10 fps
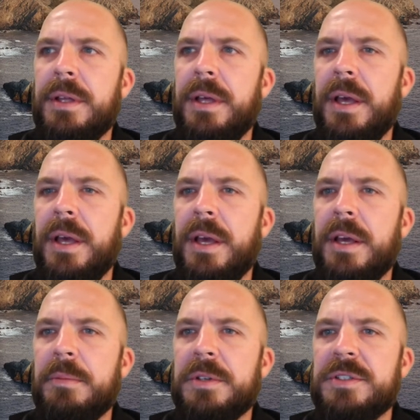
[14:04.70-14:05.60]

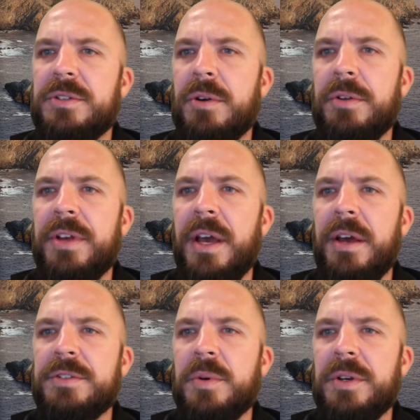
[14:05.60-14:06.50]
And I'm going to scroll
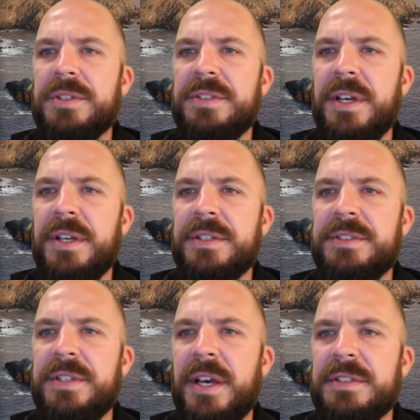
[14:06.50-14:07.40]
down to where it
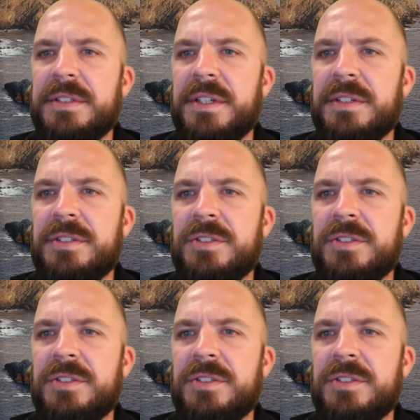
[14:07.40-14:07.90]
says test list